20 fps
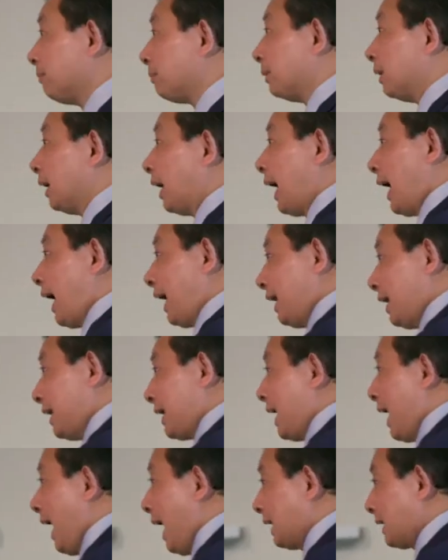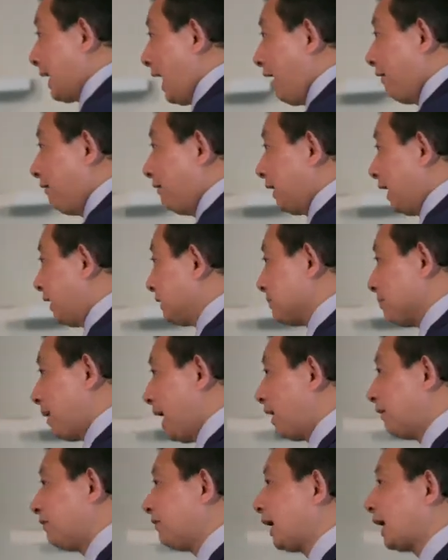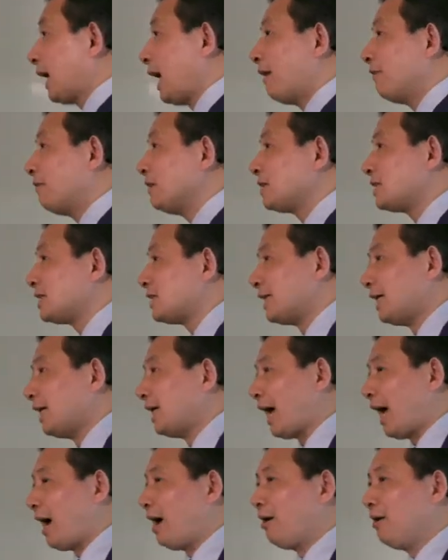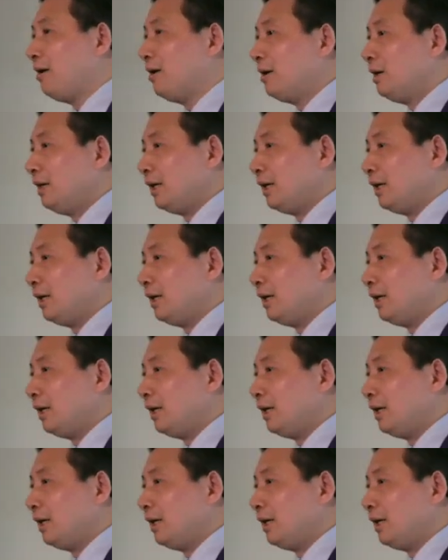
bring any cash. As a matter of fact, I haven't seen how,